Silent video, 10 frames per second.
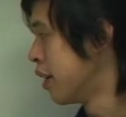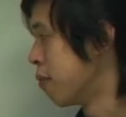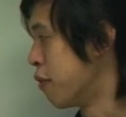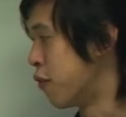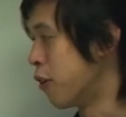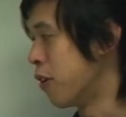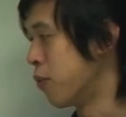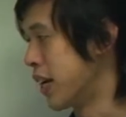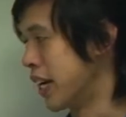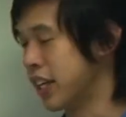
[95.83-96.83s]
Before
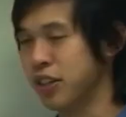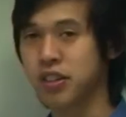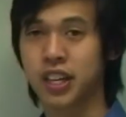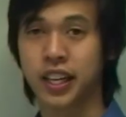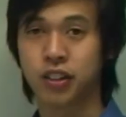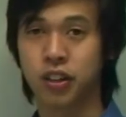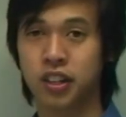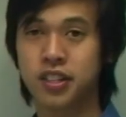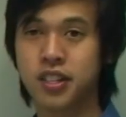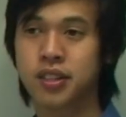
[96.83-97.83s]
we use
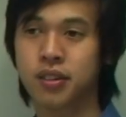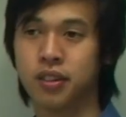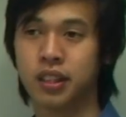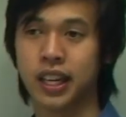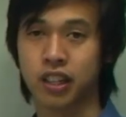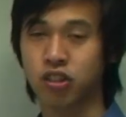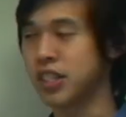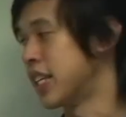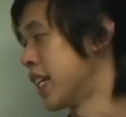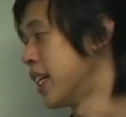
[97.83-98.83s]
electrolysis or
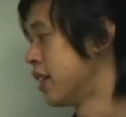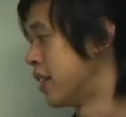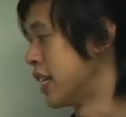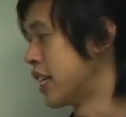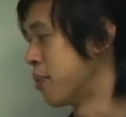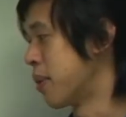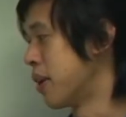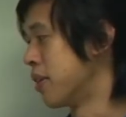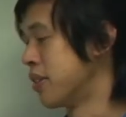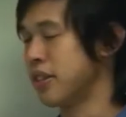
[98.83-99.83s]
electricity to
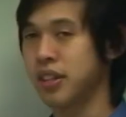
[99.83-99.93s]
decompose